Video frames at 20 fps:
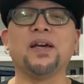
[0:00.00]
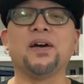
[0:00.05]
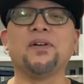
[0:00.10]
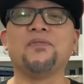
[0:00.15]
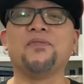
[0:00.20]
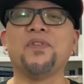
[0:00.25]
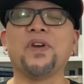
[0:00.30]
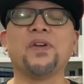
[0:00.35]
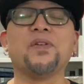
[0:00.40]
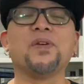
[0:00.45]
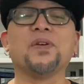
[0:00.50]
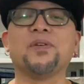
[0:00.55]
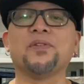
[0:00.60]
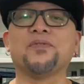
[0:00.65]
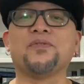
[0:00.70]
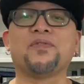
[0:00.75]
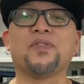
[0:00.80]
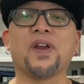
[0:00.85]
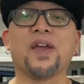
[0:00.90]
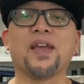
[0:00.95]
a very good
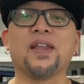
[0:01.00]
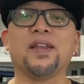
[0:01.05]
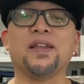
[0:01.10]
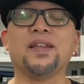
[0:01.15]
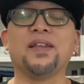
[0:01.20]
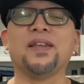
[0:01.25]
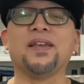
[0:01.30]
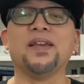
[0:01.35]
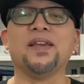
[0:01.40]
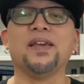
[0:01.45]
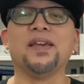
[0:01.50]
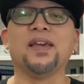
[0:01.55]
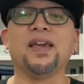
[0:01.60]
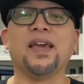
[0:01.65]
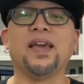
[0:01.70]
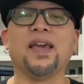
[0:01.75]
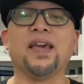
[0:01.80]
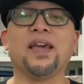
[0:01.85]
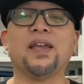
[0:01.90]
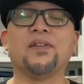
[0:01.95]
friend,
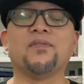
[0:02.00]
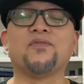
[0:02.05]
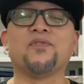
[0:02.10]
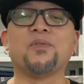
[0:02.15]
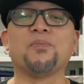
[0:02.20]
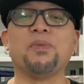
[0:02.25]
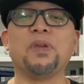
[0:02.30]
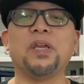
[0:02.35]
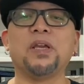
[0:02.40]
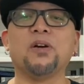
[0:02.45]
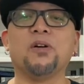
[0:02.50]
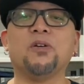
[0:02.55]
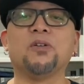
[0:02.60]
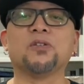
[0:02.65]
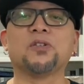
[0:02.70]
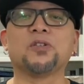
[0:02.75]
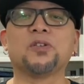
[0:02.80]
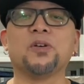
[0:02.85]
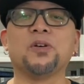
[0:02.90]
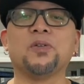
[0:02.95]
and for being
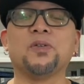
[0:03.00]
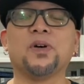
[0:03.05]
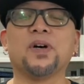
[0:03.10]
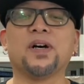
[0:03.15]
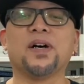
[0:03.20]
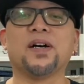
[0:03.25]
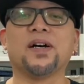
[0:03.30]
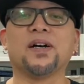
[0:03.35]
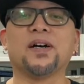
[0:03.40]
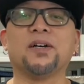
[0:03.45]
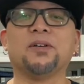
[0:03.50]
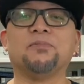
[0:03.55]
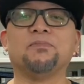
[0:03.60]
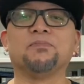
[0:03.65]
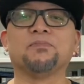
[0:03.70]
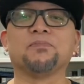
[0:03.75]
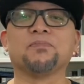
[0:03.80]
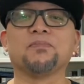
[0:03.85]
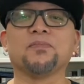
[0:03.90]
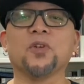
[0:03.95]
also
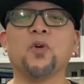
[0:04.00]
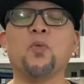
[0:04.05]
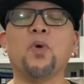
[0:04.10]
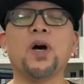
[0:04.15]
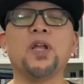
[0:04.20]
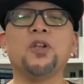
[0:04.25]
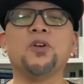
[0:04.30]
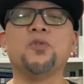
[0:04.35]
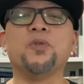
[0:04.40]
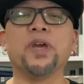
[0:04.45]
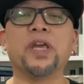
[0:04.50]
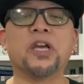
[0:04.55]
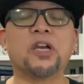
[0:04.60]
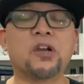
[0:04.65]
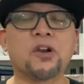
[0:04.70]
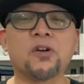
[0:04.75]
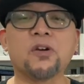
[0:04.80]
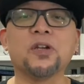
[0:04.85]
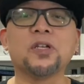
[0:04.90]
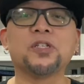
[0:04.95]
one who
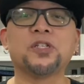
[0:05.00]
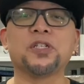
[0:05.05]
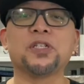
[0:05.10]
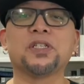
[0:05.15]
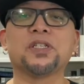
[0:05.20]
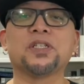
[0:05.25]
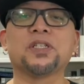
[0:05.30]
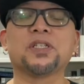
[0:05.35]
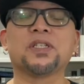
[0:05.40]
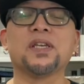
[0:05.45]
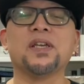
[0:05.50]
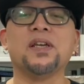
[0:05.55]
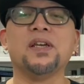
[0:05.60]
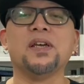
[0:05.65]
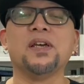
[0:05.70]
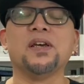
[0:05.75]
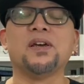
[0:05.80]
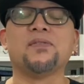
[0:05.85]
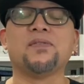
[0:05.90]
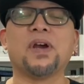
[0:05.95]
encourages
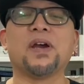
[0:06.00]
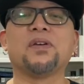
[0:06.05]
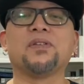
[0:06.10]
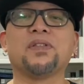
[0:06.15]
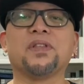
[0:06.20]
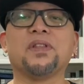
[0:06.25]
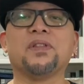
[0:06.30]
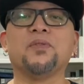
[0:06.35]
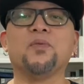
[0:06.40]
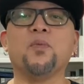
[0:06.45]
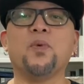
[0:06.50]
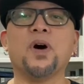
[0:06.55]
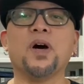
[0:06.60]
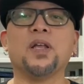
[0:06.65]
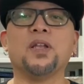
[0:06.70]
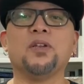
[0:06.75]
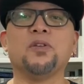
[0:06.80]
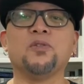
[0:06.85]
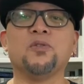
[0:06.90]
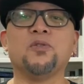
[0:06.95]
rather than
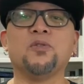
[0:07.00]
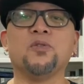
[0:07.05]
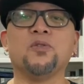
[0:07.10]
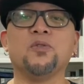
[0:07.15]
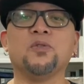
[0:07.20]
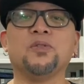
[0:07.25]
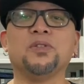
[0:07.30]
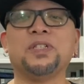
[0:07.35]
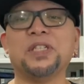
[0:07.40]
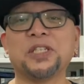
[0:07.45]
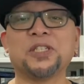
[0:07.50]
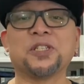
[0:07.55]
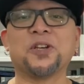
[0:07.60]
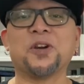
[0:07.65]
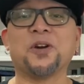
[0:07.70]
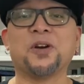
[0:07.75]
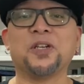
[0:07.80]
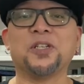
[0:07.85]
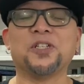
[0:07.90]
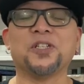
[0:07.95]
one who
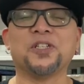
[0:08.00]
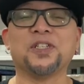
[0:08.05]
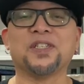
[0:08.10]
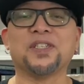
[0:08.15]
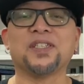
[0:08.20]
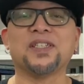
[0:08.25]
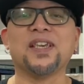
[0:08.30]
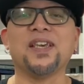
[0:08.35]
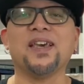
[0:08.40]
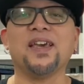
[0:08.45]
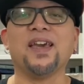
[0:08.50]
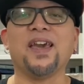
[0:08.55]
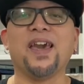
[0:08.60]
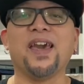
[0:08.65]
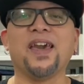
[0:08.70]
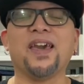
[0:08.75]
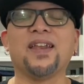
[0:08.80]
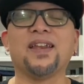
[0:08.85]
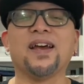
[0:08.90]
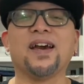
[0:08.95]
discourages.
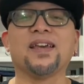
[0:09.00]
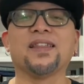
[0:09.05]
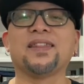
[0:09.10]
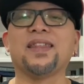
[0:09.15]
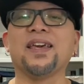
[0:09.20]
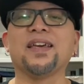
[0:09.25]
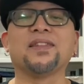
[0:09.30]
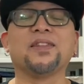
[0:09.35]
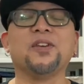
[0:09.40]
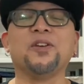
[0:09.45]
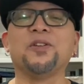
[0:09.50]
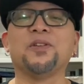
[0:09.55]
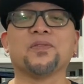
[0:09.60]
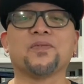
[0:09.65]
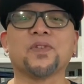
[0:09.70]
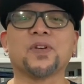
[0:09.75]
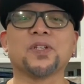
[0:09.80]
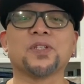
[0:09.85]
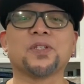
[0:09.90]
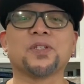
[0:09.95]
And I thank the
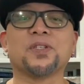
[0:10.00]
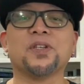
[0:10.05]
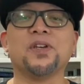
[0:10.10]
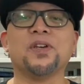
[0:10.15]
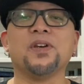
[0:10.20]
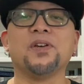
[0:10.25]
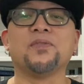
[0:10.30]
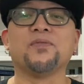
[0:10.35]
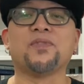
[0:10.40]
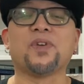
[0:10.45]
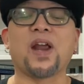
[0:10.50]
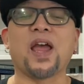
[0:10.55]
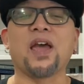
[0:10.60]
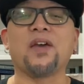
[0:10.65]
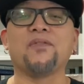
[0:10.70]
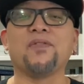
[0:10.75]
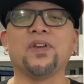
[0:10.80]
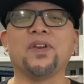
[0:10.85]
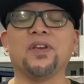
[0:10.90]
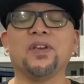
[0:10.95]
universe for
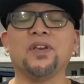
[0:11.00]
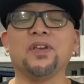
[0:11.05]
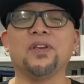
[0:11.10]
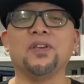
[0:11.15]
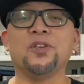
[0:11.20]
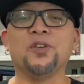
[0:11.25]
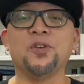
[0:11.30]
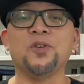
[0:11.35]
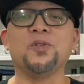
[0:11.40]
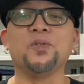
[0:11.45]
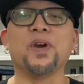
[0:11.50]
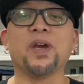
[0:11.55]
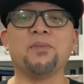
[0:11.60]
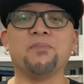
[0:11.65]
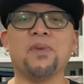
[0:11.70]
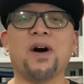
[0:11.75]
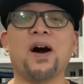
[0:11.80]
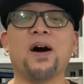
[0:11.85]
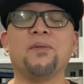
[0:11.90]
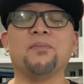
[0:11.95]
having you and
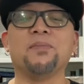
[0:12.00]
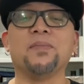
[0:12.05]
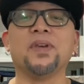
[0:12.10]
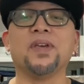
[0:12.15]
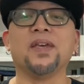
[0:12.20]
Mom